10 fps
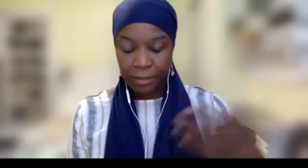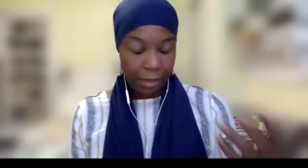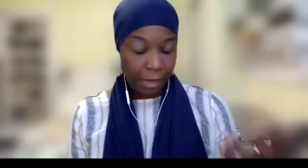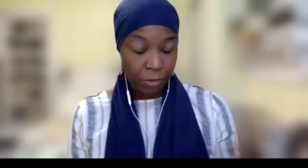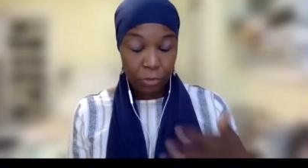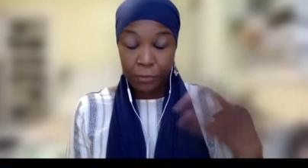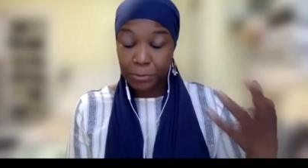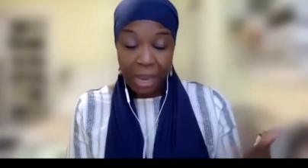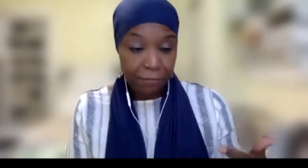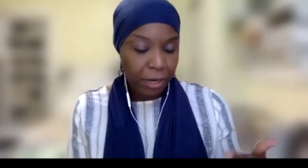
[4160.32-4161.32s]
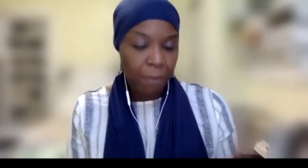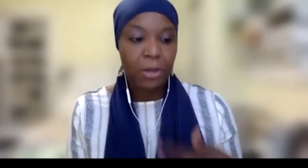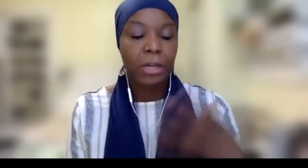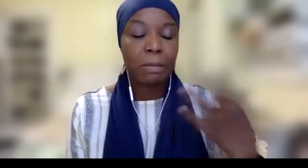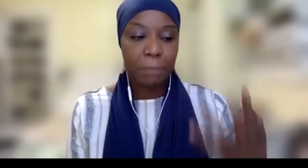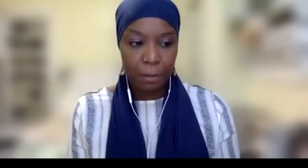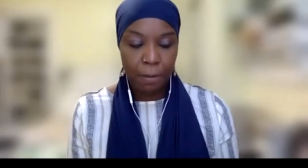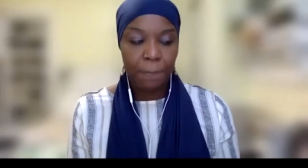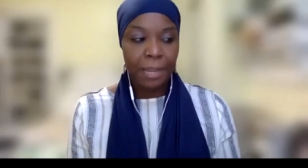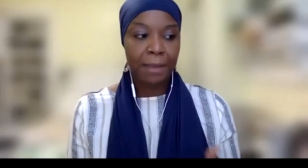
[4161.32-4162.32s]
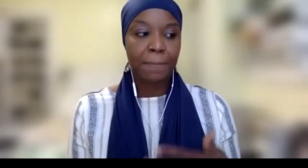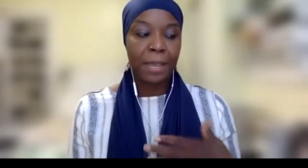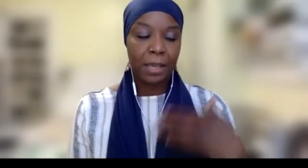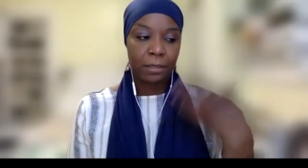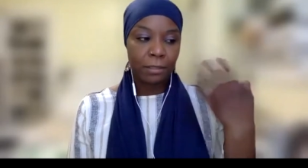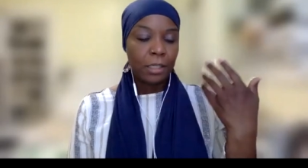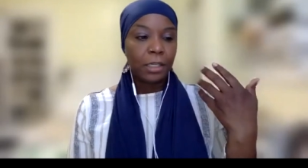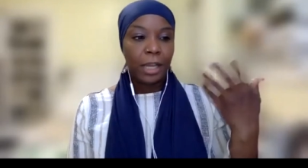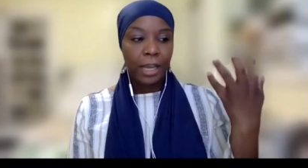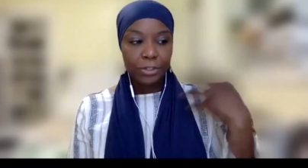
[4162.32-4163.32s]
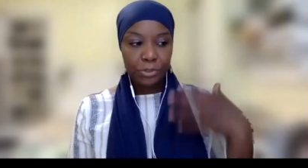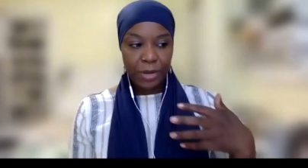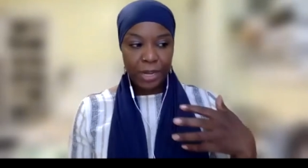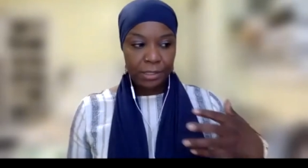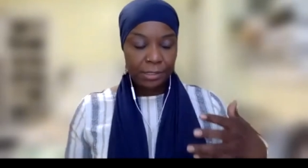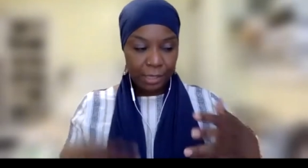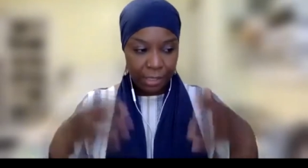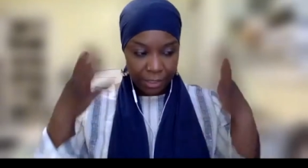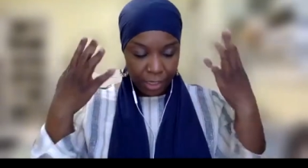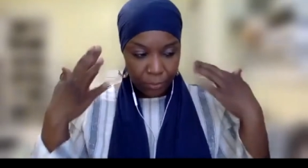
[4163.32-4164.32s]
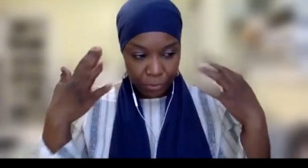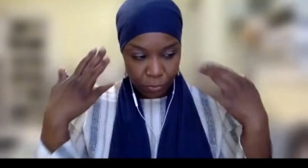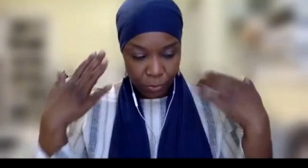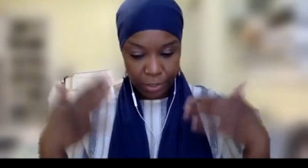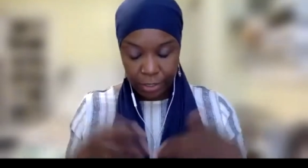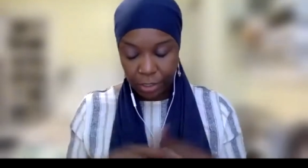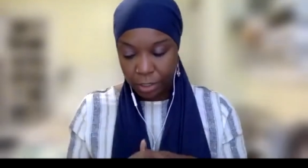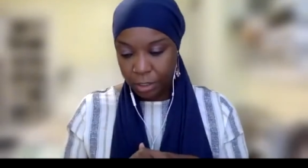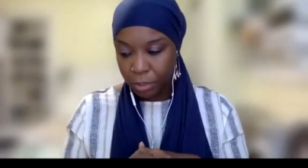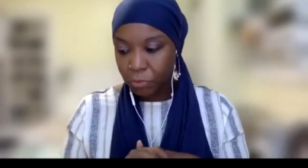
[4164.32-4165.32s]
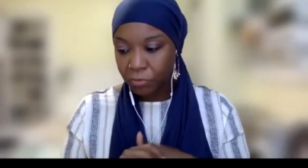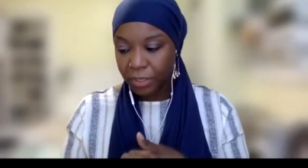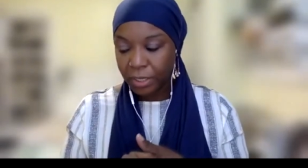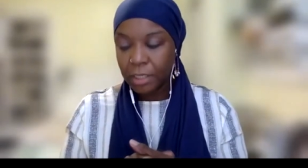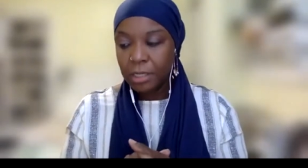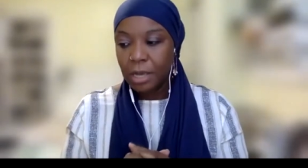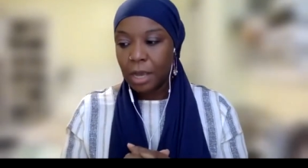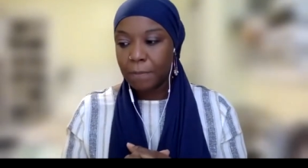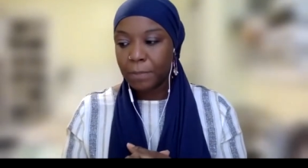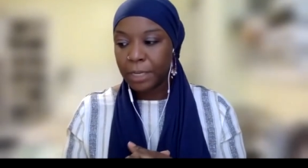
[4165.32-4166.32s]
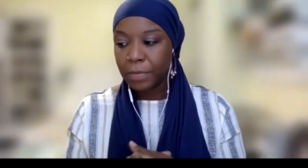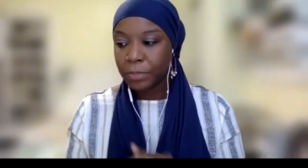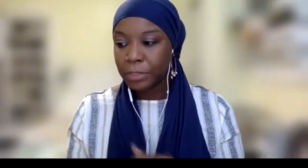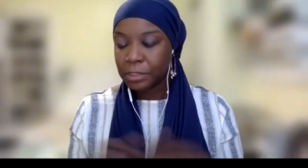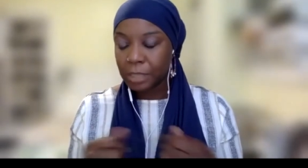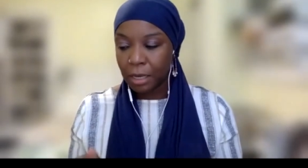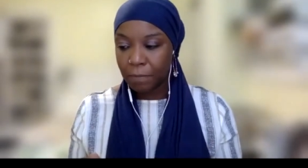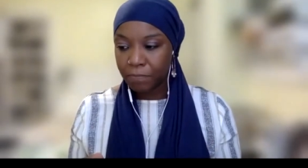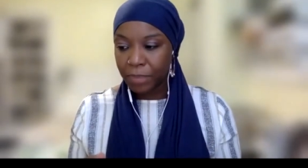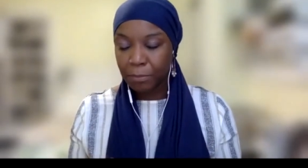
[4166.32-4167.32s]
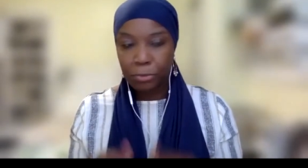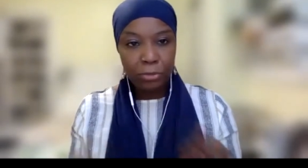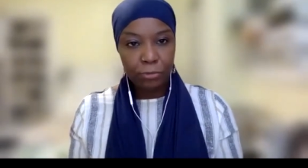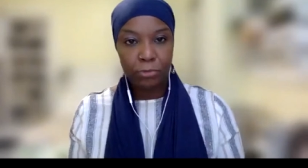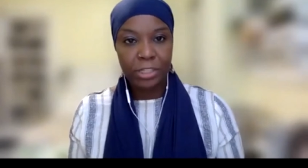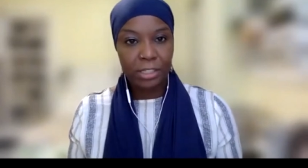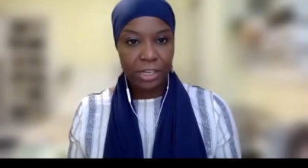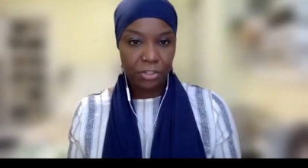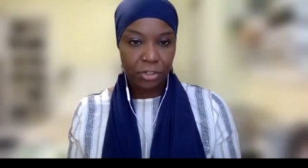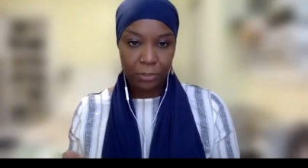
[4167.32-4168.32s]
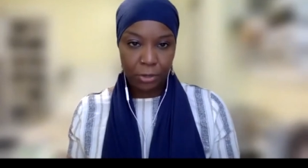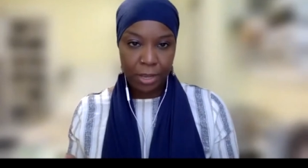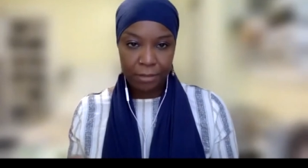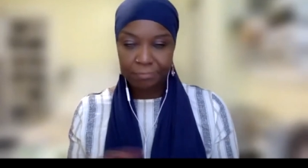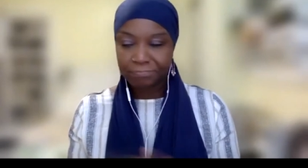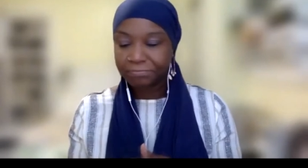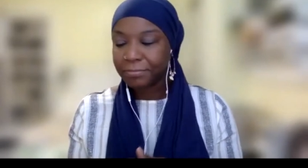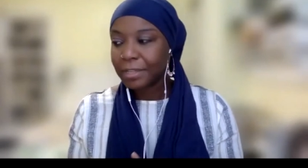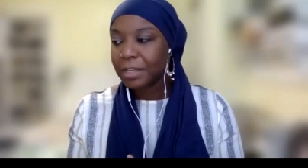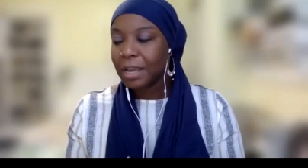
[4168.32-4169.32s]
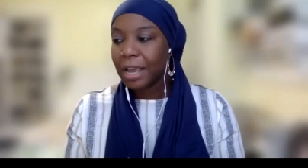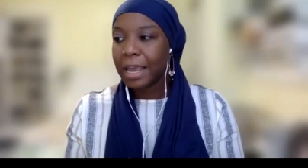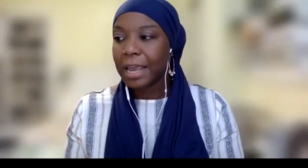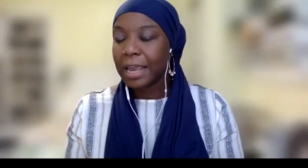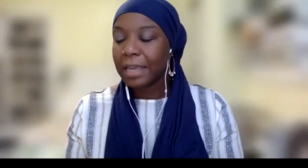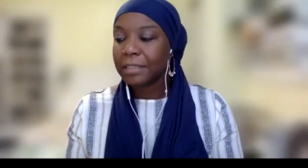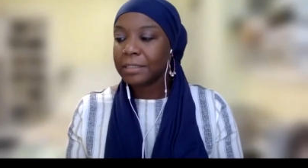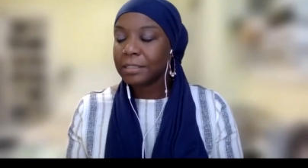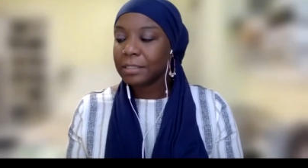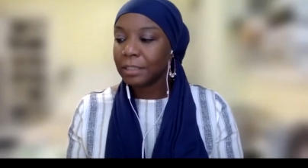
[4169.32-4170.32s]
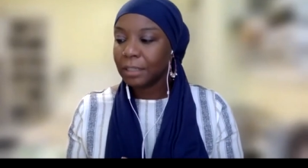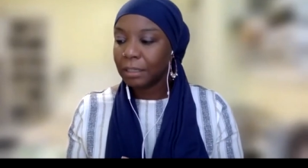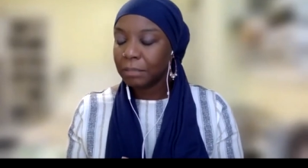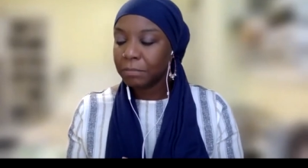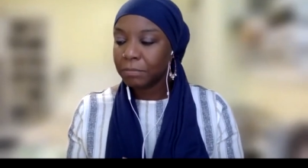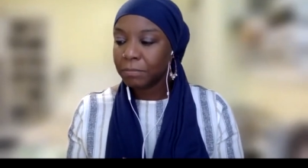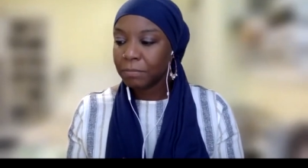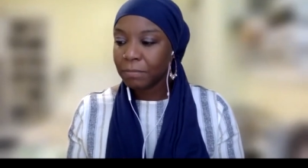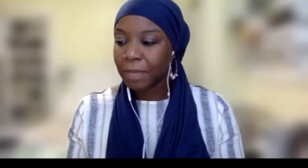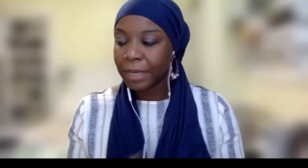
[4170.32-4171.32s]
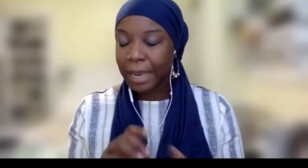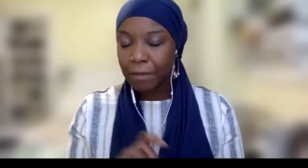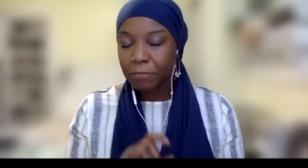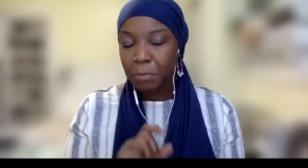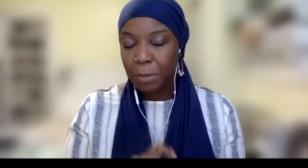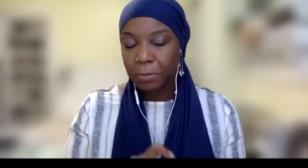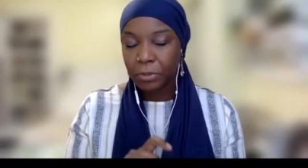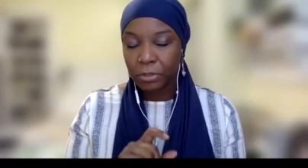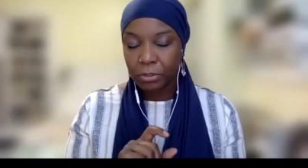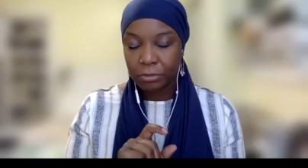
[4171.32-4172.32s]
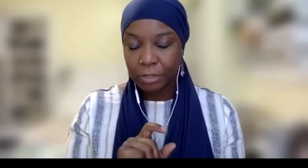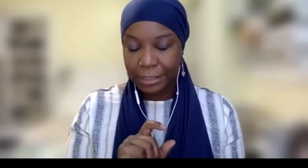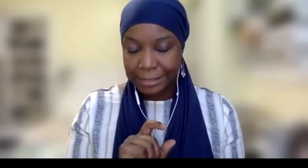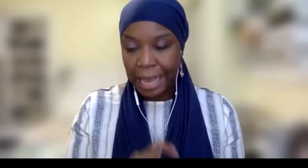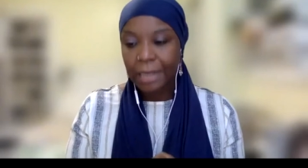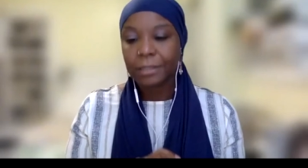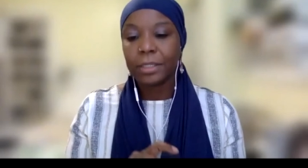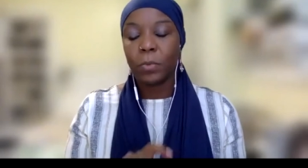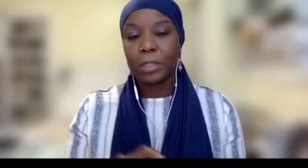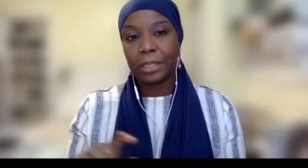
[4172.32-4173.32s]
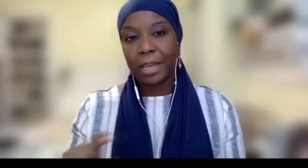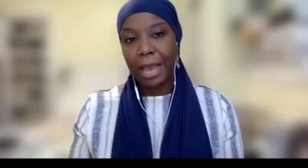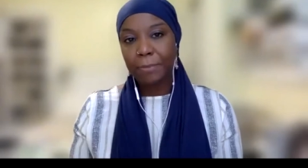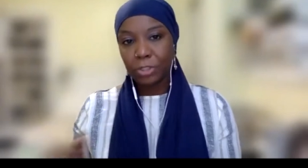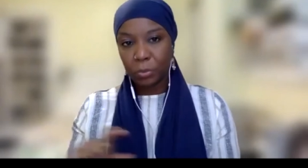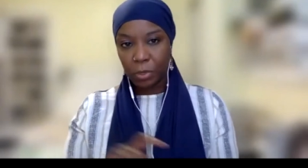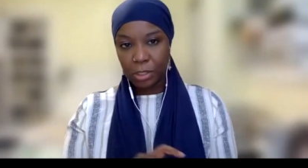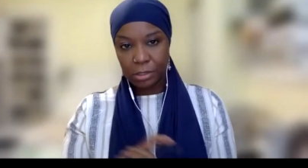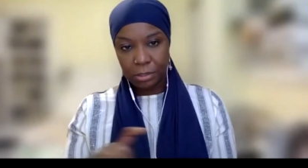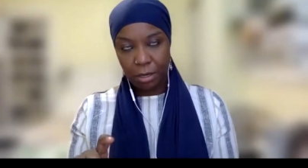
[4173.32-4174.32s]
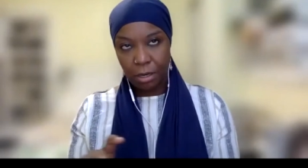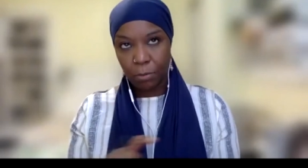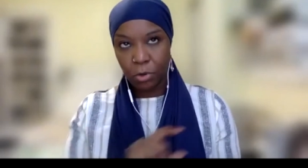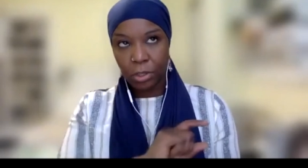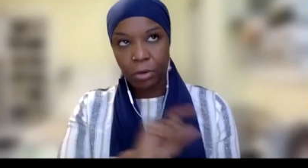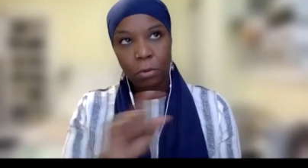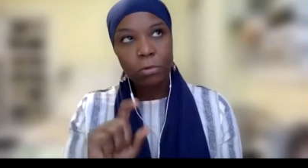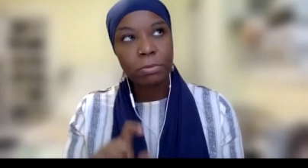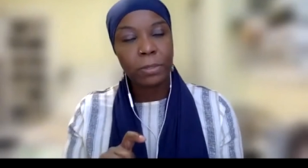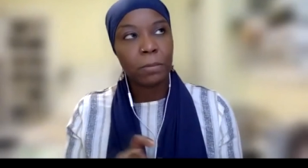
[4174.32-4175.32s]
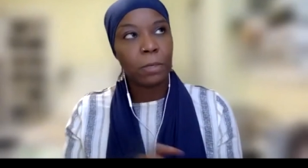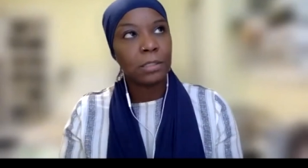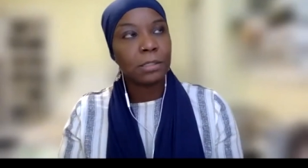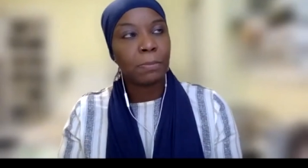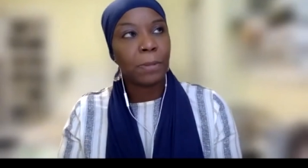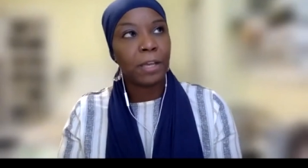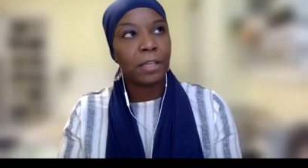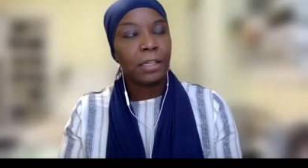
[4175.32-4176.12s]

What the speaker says: I don't know if he was African-American, but a Black man in dreads. I think he was wearing a kufi, but he was had beautiful recitation of the Quran. And I can't remember exactly what the caption was or the quote tweet was, but